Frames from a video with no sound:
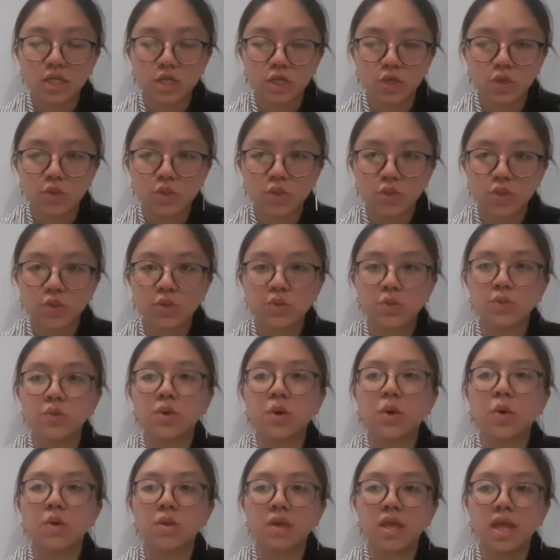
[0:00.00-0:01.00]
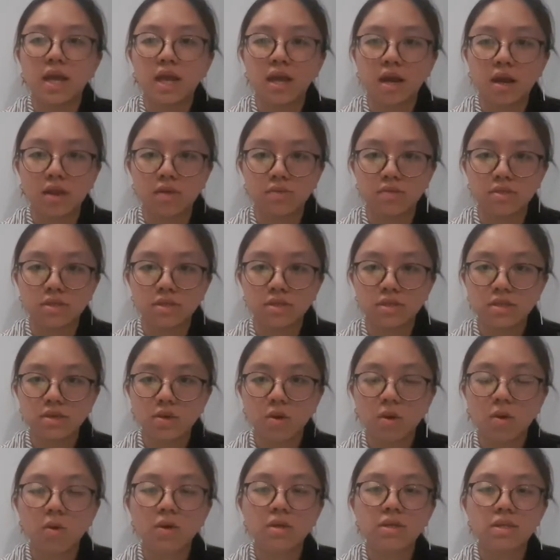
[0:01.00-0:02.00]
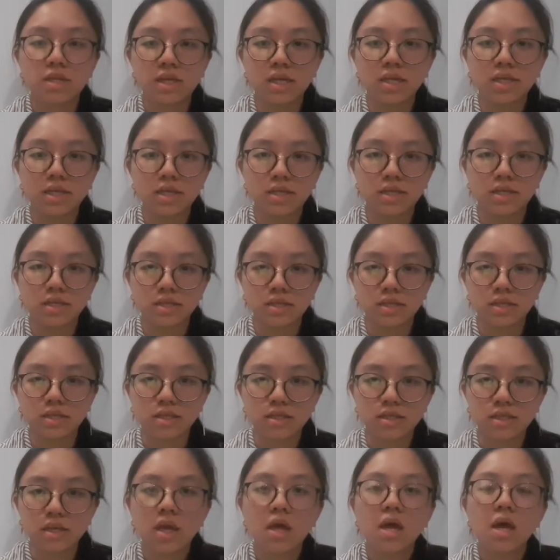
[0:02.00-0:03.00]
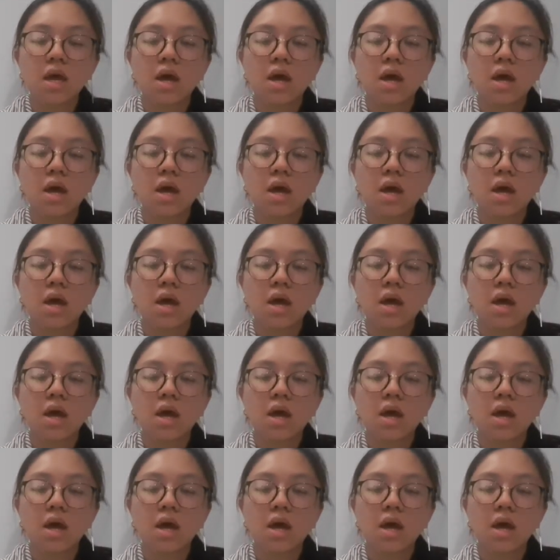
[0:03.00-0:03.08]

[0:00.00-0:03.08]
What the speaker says: used to connect clauses or sentences,